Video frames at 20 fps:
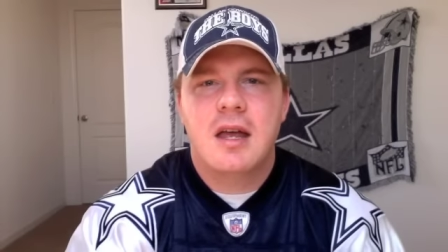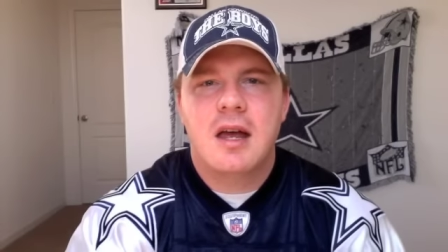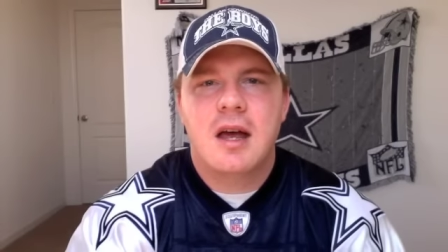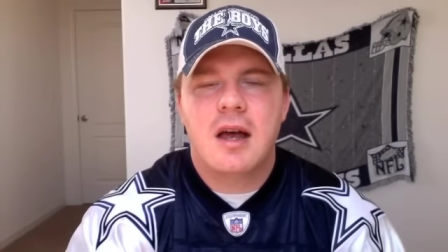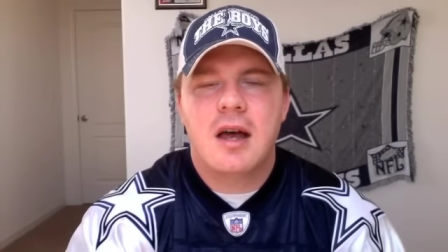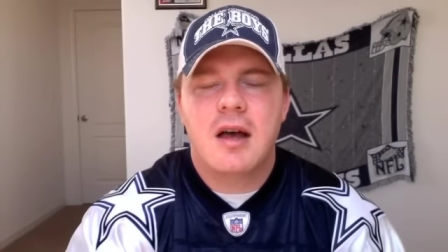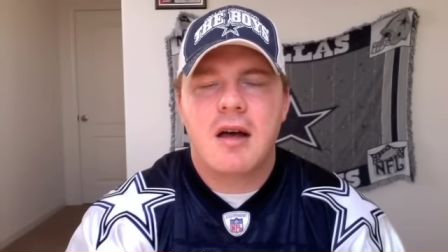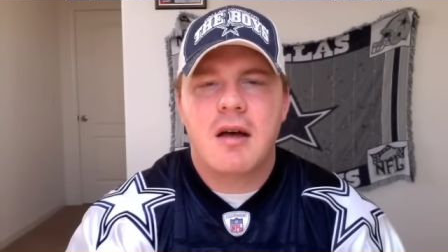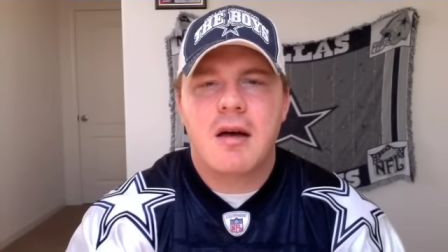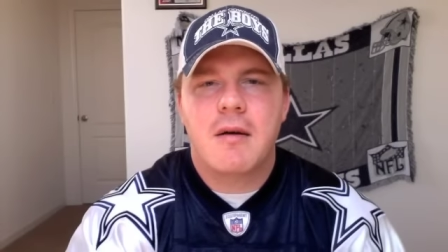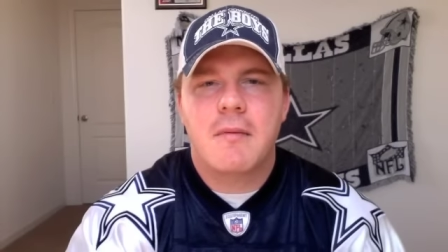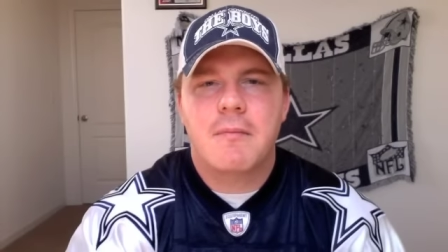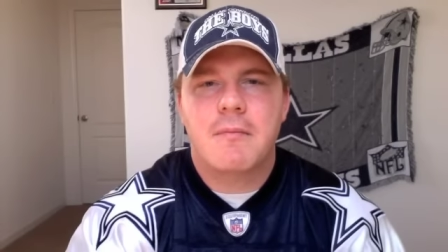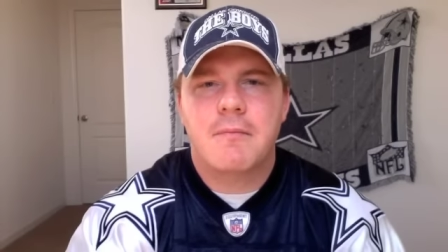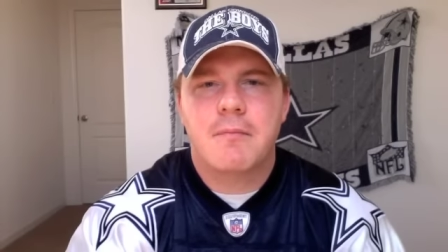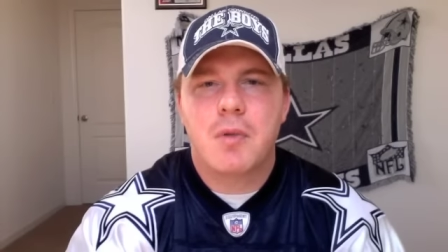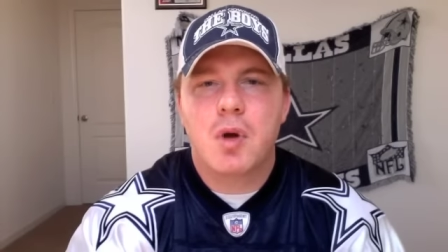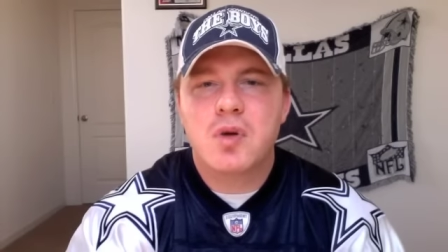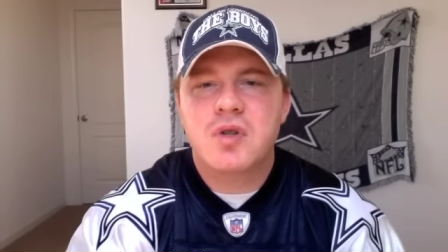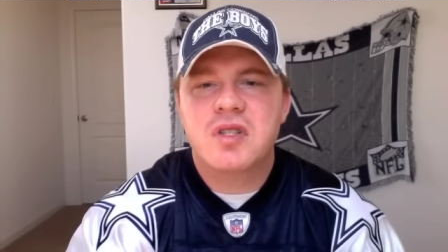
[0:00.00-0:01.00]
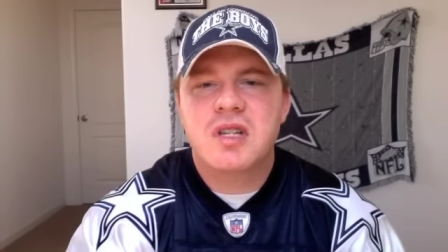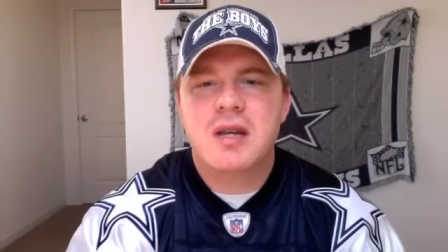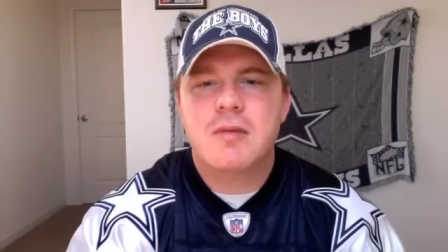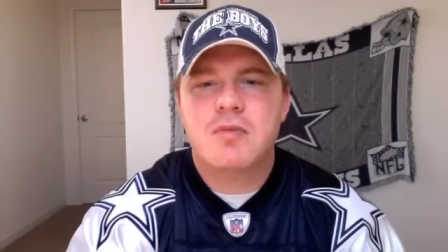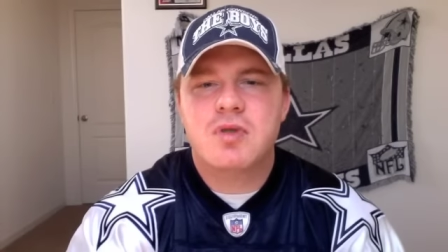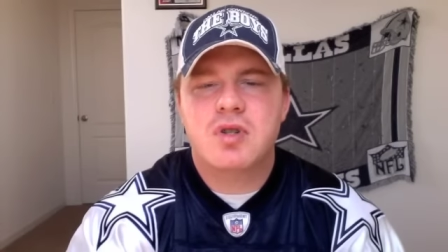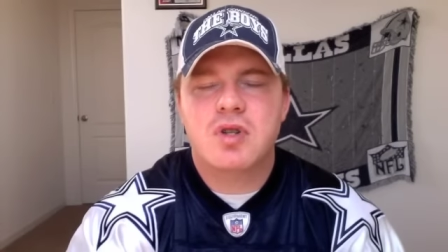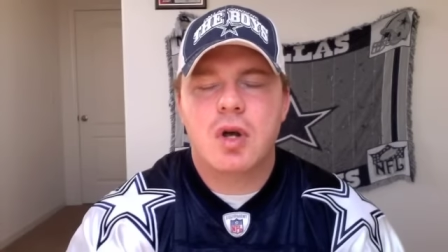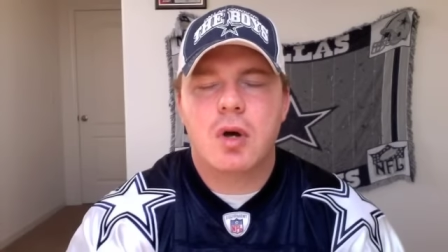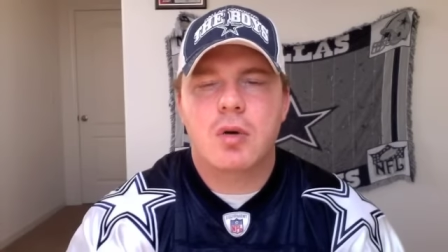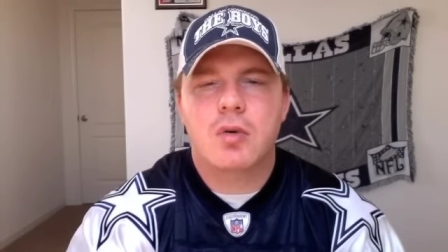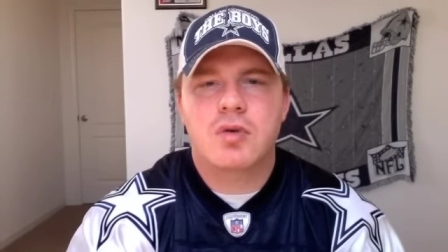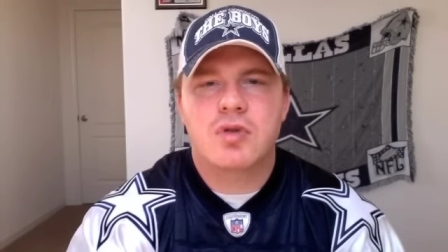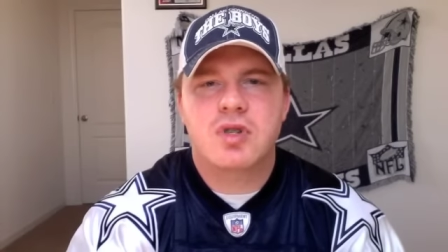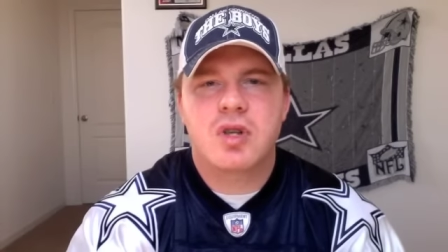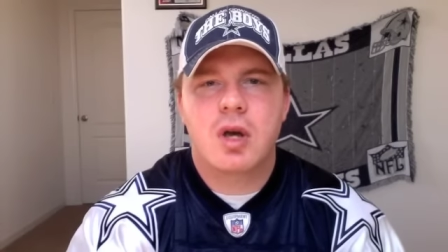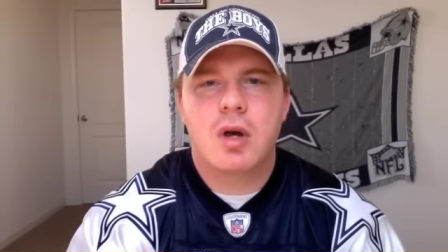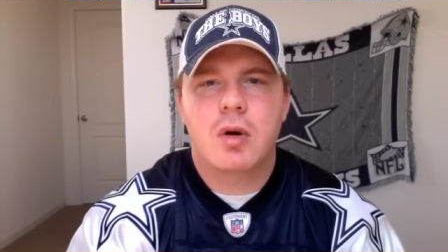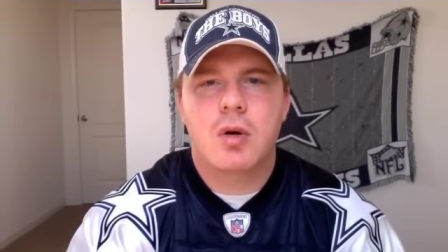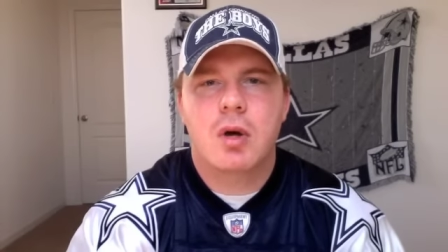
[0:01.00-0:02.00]
Um, most teams don't.
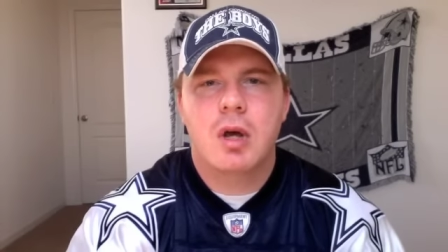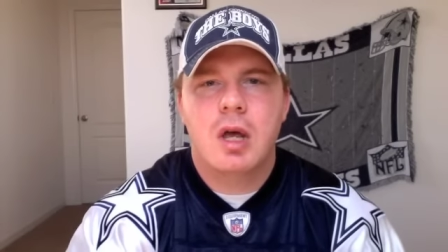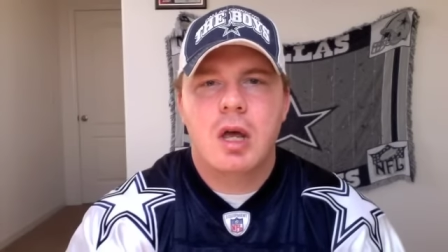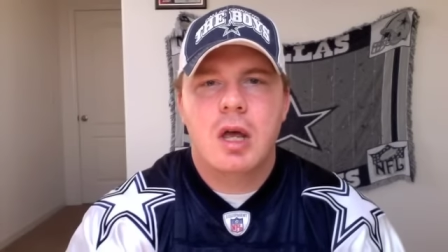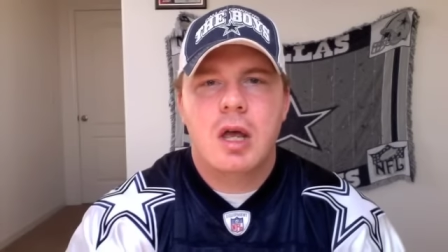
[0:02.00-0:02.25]
So